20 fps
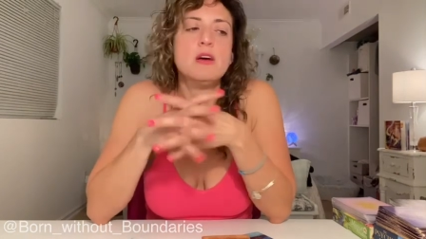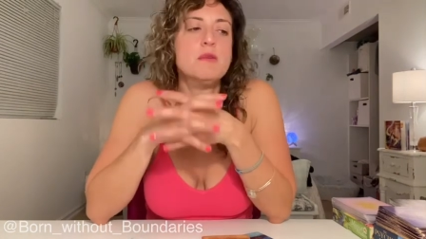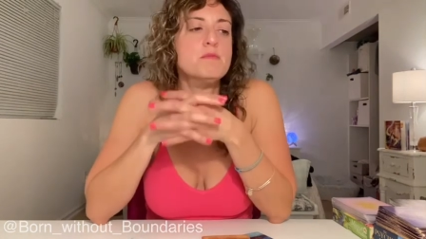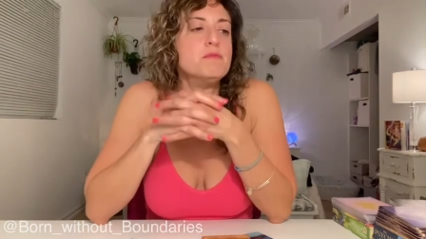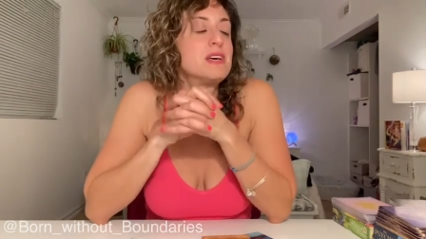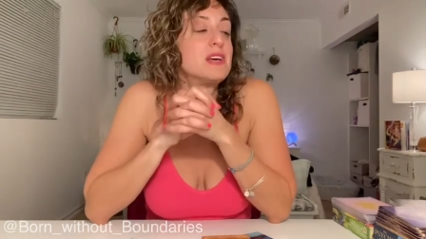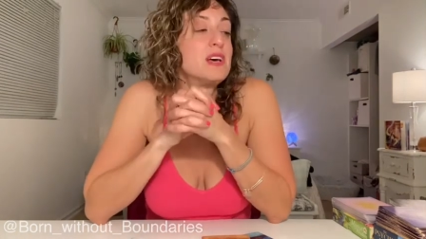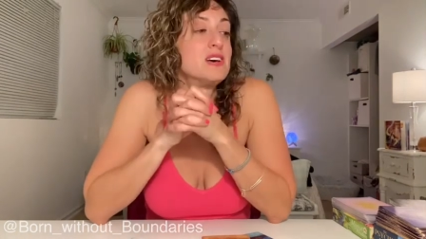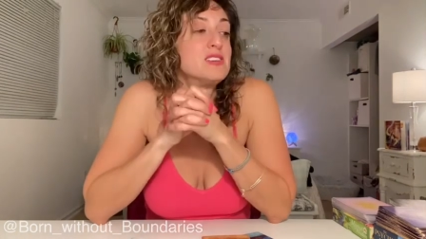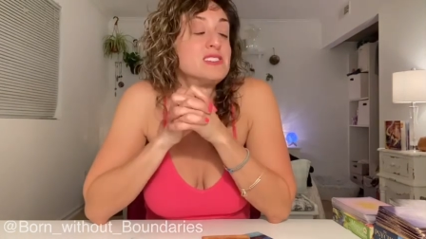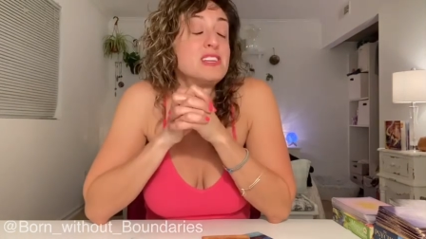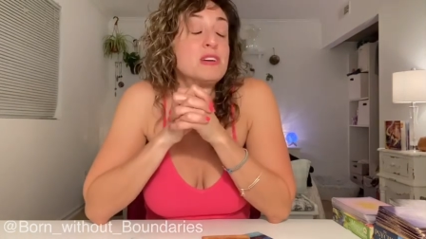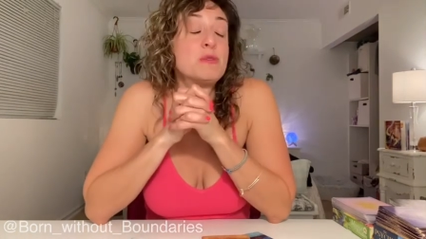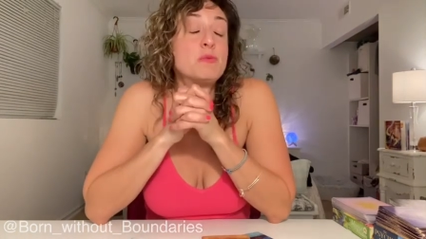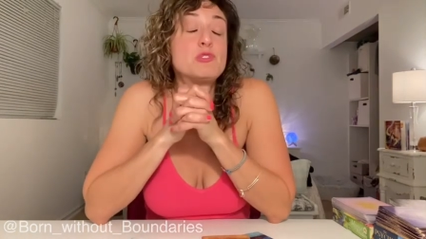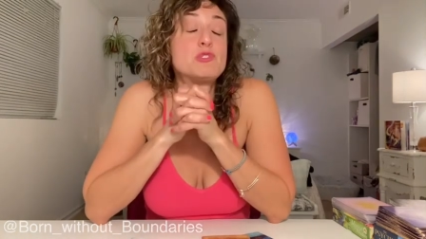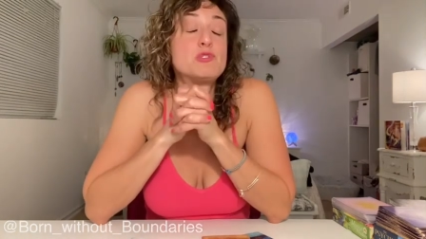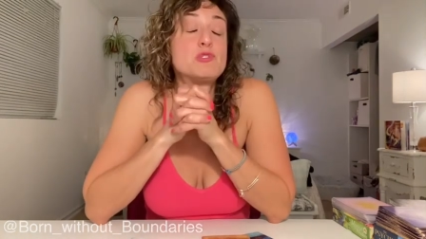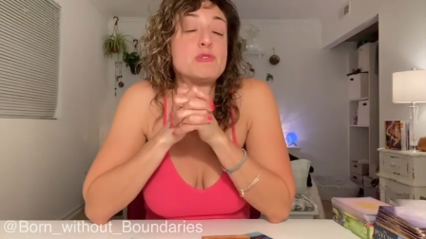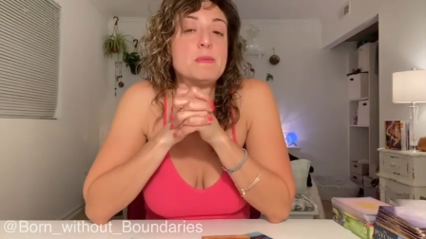because it
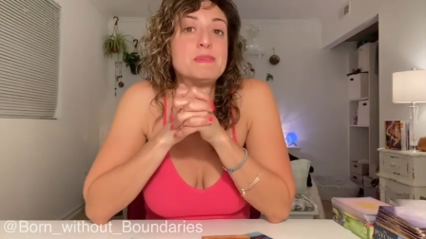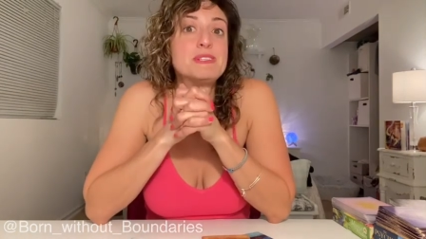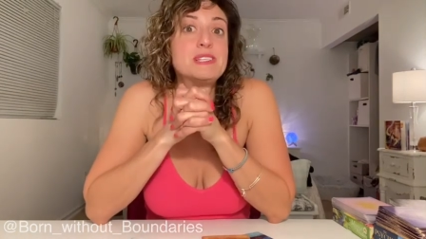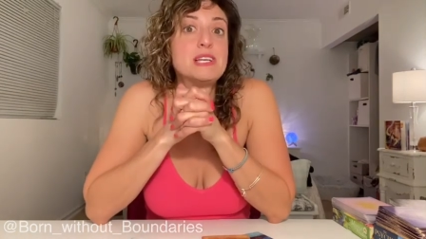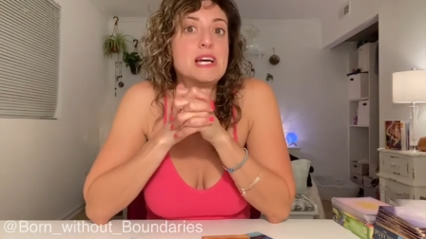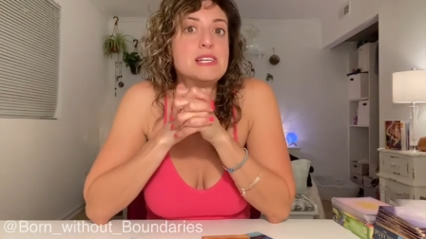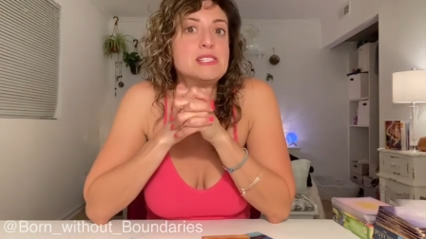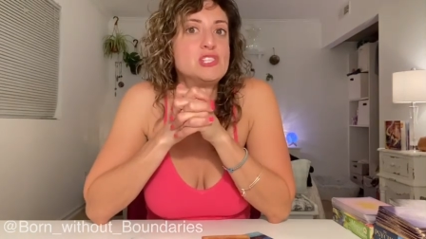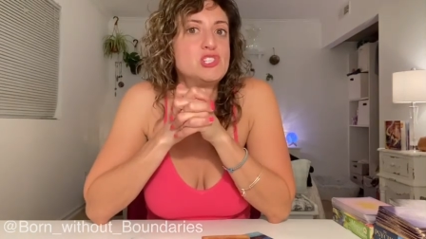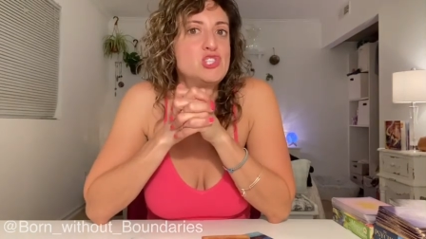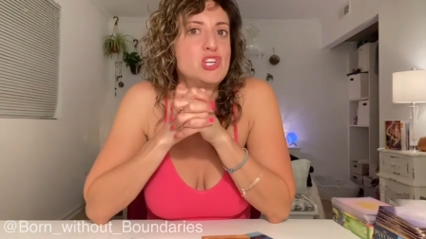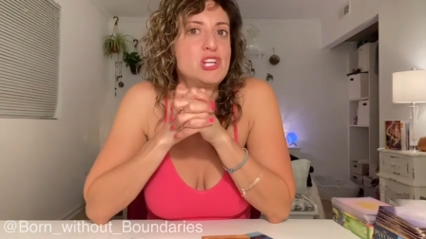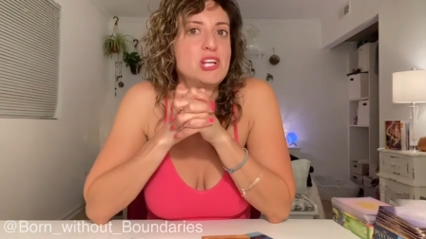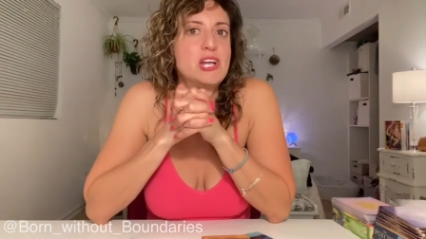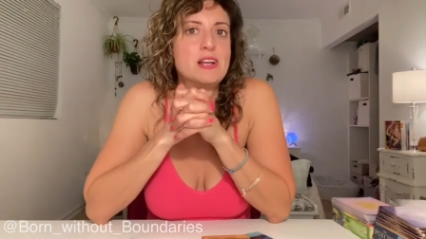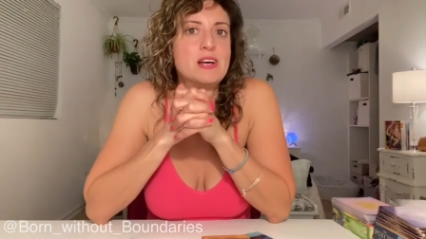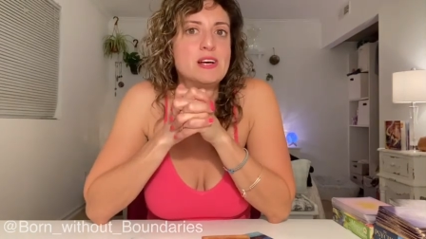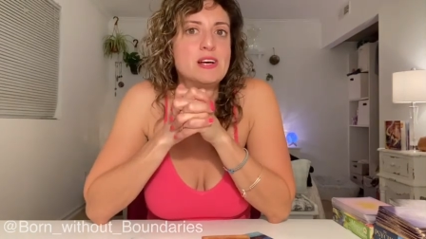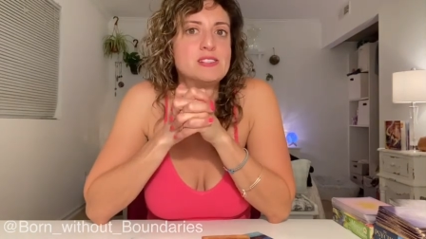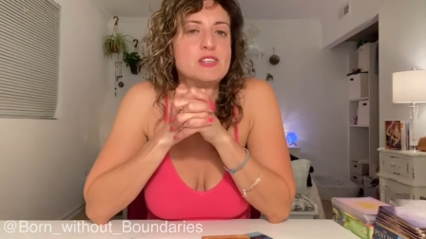would traumatize the shit
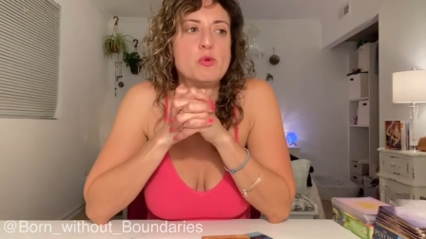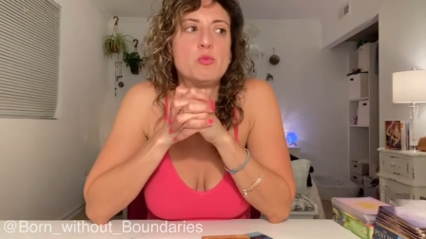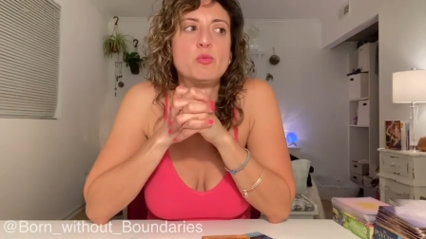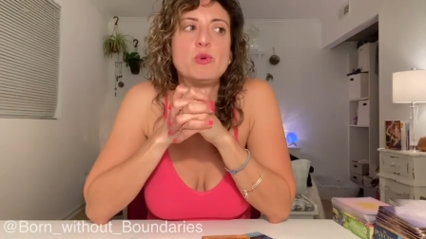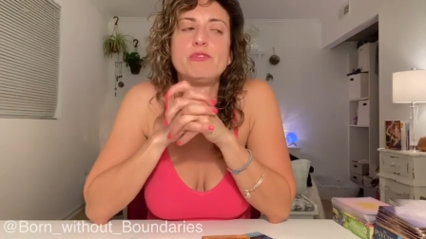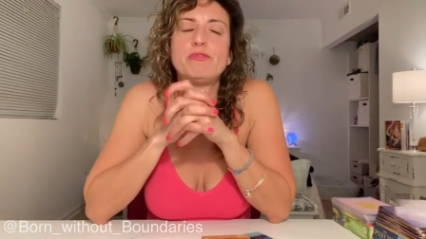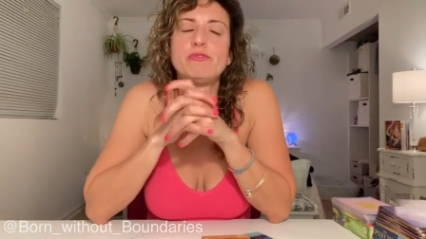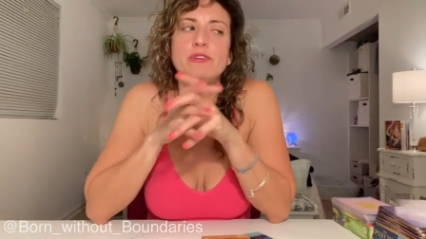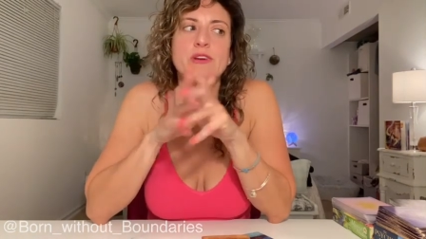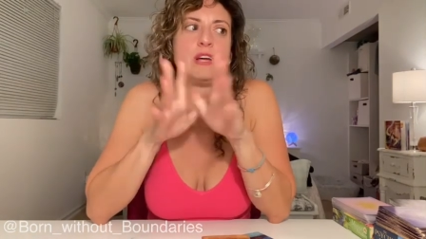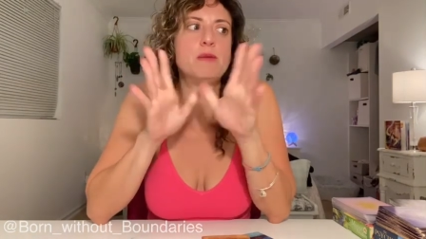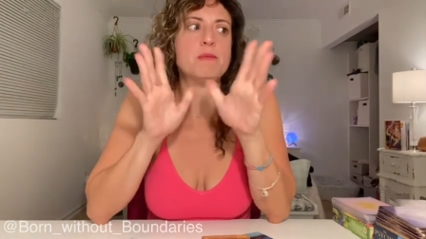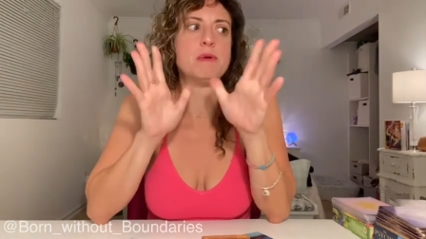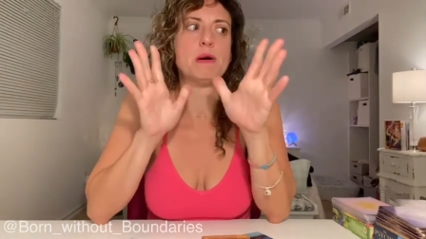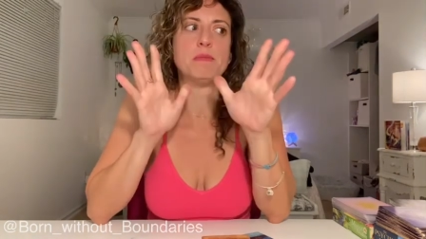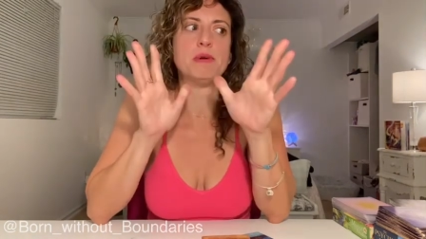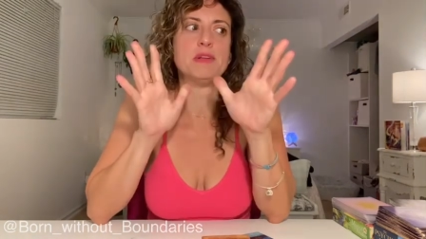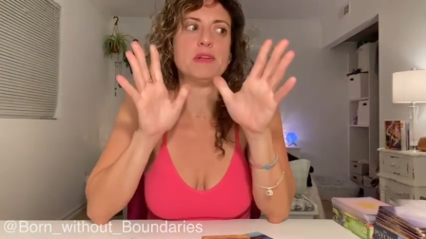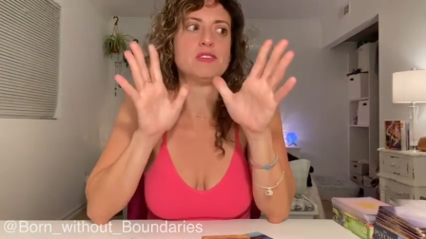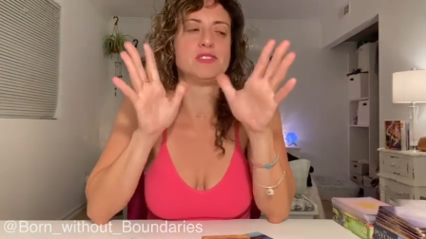out of us, and we forget
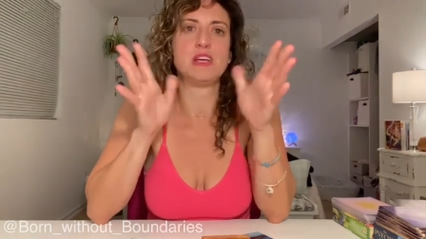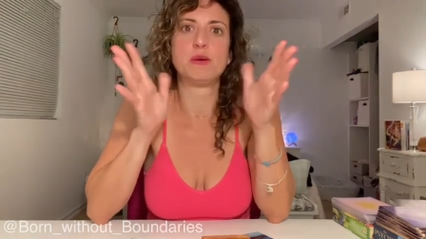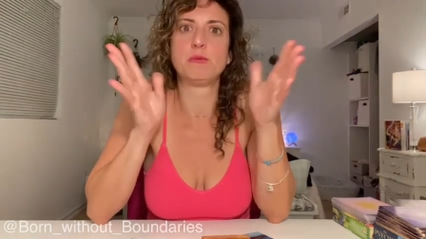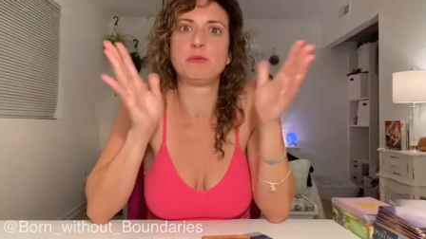about Mother's Day.